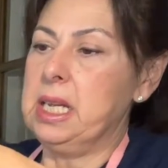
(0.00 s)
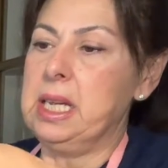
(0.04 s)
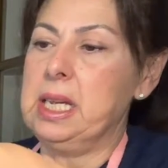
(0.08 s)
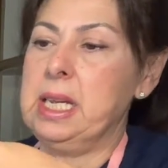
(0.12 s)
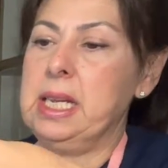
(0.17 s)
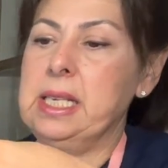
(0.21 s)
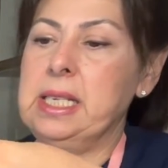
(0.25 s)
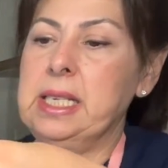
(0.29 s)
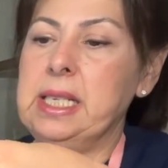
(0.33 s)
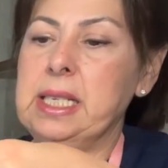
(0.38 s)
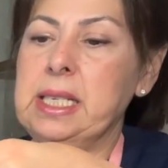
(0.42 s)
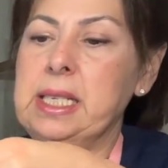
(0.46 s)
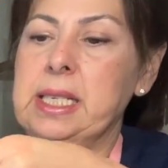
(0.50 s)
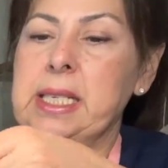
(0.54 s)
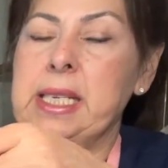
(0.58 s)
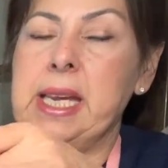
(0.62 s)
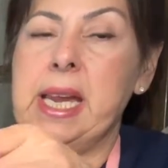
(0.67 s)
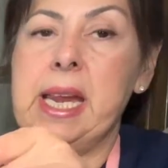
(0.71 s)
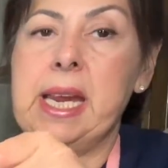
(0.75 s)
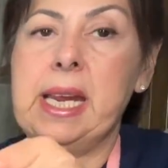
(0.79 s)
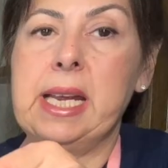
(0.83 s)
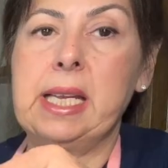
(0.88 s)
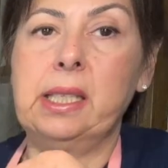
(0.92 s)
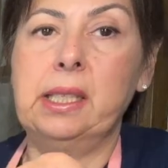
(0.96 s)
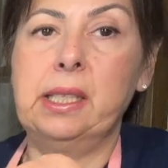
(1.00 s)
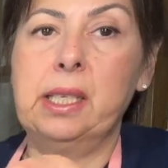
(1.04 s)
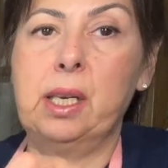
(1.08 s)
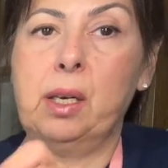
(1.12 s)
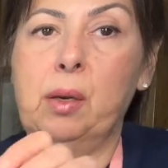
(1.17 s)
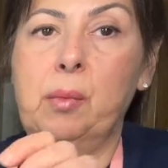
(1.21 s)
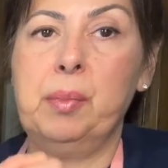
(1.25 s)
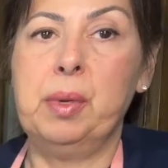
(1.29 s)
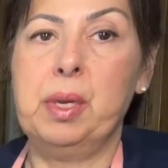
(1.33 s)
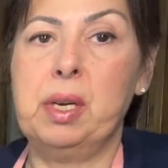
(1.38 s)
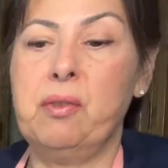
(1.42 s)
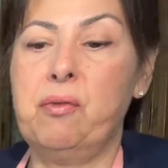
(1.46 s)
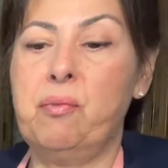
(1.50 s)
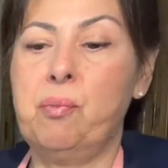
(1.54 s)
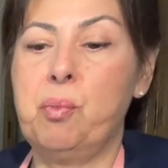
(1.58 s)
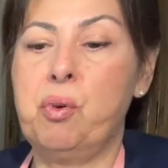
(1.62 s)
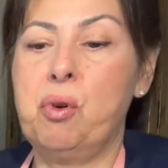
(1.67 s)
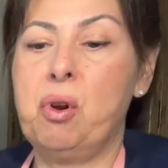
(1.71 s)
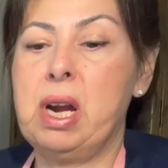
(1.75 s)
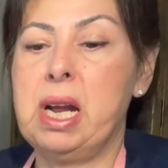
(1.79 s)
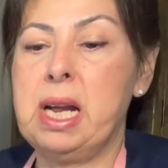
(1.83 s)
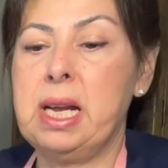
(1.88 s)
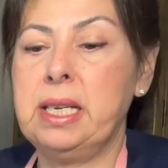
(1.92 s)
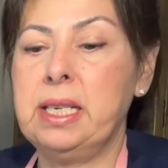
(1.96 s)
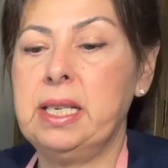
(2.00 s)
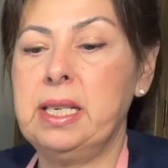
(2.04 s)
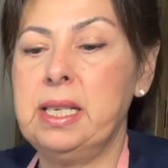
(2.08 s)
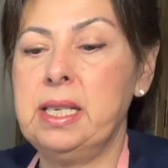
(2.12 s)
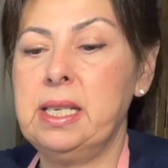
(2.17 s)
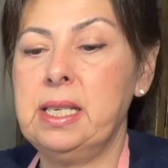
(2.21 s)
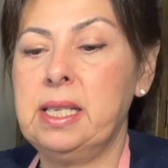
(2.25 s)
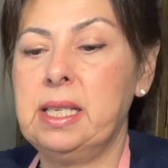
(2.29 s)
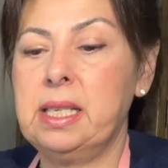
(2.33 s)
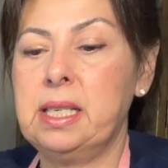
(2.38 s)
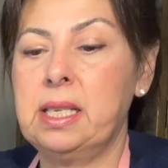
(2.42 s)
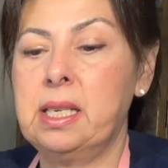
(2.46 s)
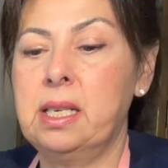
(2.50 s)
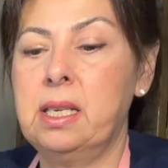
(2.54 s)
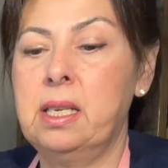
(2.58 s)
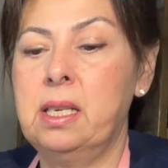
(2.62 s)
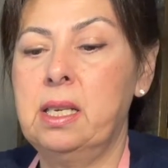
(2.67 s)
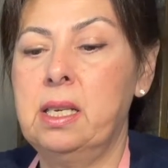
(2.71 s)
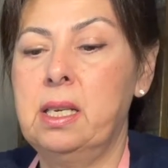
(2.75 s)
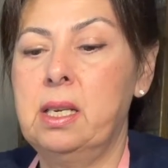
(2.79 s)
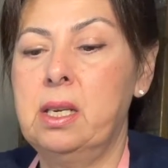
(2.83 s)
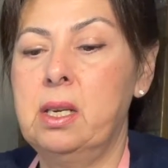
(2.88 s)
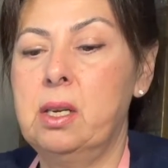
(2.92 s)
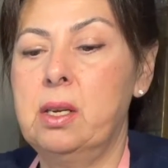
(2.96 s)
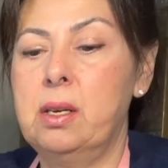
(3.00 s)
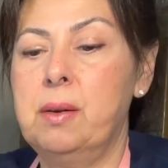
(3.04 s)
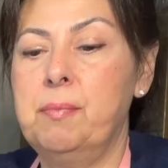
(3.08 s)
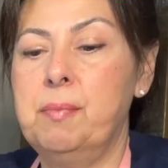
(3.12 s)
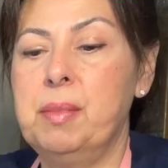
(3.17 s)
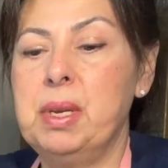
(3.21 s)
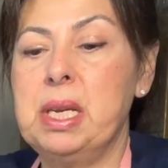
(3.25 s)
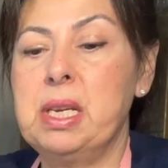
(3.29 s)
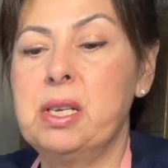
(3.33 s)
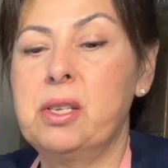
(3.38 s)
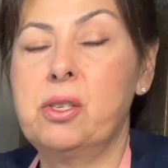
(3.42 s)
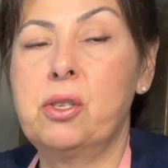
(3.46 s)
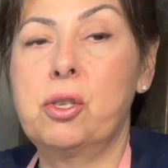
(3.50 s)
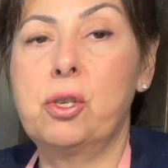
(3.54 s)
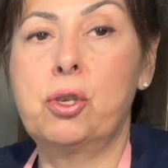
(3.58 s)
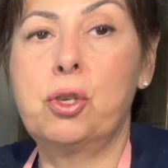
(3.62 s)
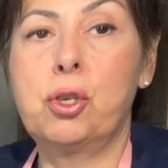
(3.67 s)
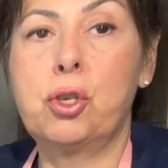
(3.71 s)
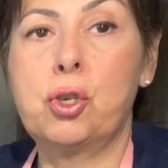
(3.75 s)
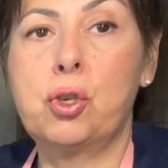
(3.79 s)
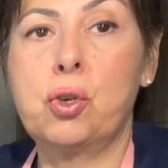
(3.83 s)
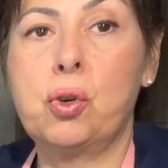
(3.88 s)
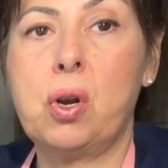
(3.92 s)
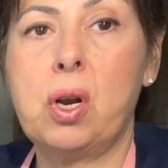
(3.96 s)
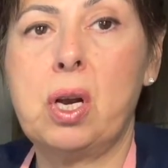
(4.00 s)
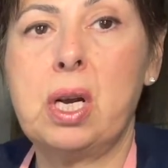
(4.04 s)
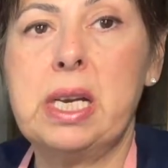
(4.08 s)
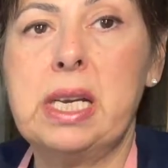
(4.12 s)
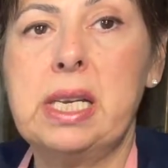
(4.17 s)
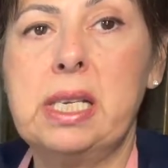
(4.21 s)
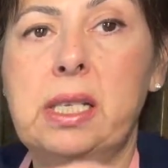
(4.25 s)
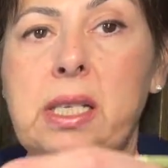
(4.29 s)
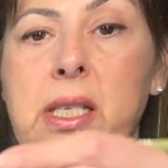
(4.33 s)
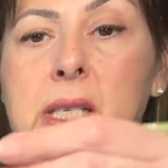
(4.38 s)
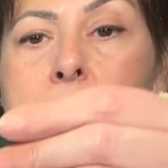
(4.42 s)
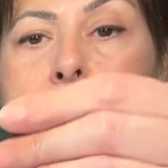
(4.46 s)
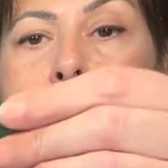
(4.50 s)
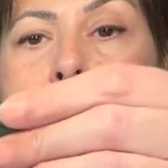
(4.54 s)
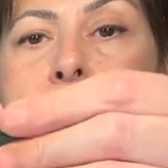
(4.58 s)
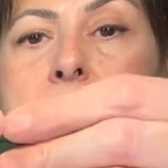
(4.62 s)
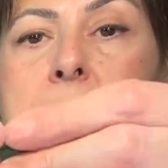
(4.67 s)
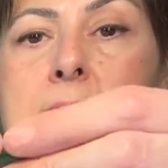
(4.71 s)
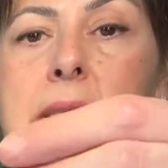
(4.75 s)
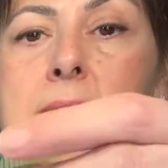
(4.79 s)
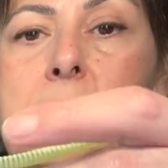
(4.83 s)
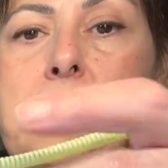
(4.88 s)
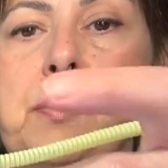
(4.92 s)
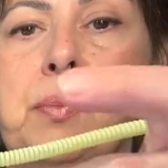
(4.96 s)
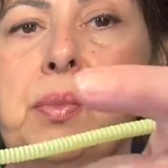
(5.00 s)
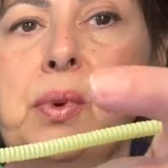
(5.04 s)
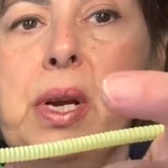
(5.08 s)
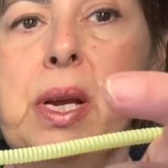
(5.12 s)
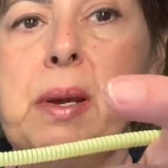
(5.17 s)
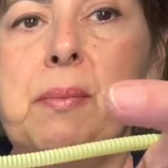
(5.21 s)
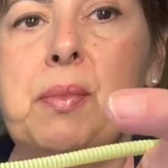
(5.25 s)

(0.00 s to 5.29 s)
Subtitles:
it does take a little bit of practice because the straw is so slippery.